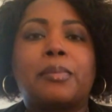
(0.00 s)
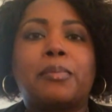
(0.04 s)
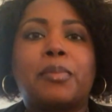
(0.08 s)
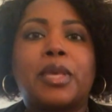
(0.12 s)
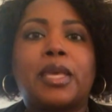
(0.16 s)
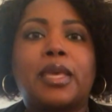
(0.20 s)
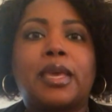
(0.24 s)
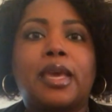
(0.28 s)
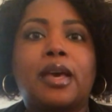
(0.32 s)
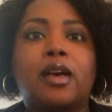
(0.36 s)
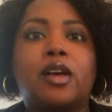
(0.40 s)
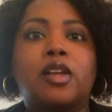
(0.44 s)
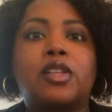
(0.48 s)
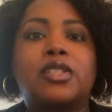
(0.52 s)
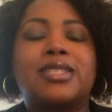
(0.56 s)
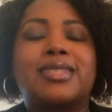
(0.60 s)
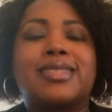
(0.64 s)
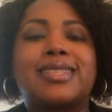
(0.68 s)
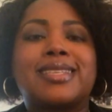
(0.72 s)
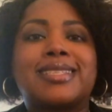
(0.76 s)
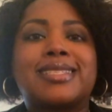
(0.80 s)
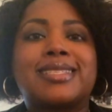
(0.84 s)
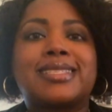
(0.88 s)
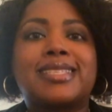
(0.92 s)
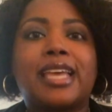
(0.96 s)
be held to
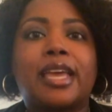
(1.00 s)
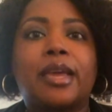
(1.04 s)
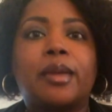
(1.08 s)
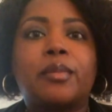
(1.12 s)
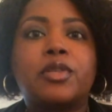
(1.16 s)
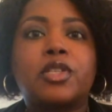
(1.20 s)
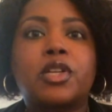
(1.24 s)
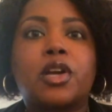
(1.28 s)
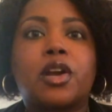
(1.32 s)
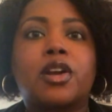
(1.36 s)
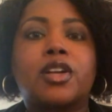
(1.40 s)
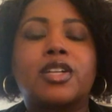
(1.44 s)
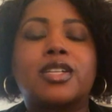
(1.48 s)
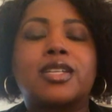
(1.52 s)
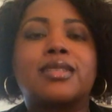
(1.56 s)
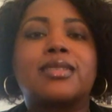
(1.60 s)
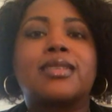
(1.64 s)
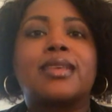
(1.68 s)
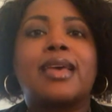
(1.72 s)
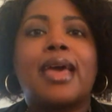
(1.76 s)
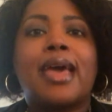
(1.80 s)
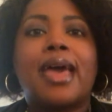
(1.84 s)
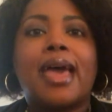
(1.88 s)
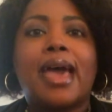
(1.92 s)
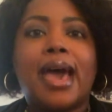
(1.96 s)
the same charges